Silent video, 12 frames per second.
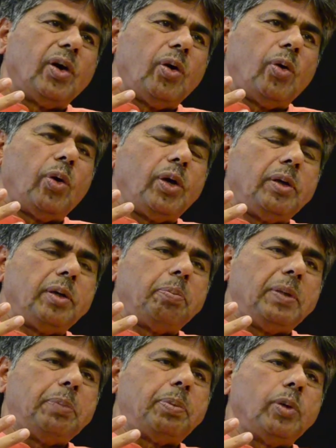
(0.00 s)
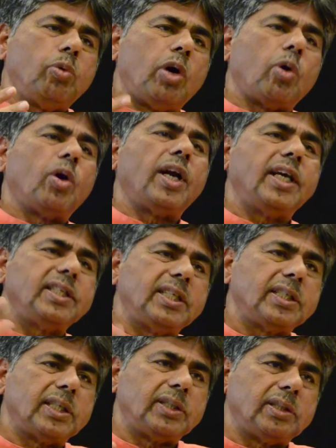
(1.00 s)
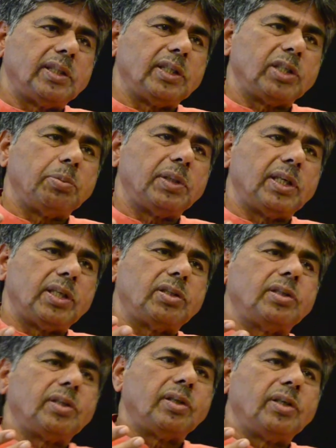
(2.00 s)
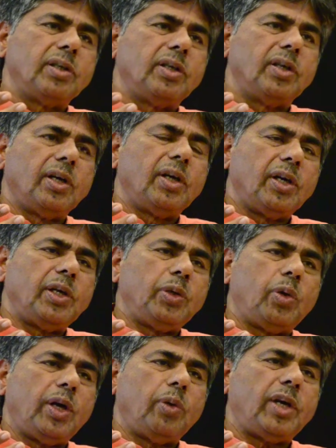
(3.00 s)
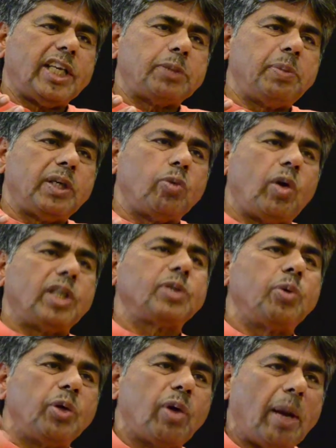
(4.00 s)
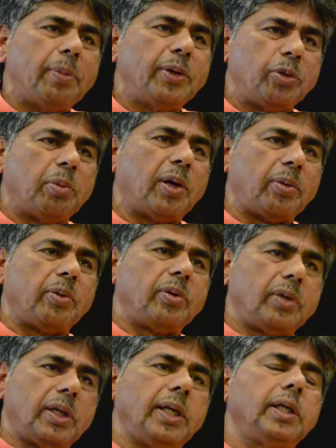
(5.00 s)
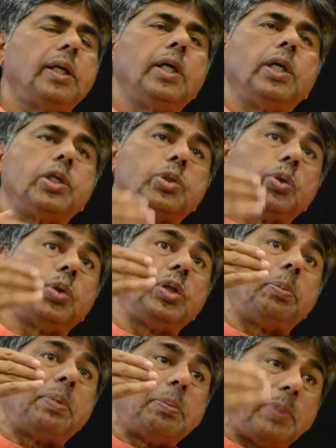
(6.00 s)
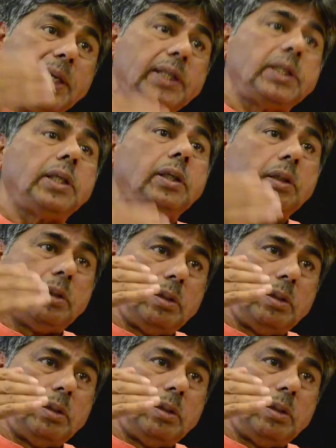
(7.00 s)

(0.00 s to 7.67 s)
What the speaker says: on people who are organizing such things, because you cannot expect what is going to happen to them. Right? So the preparation